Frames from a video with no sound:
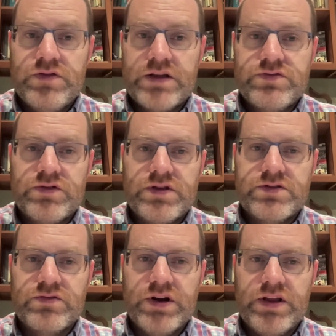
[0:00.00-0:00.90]
That's
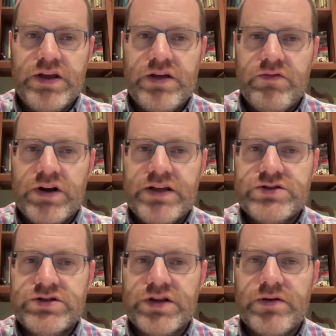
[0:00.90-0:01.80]
a really, really
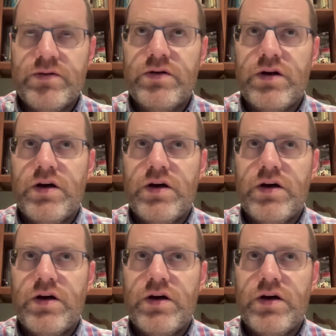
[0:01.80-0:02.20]
interesting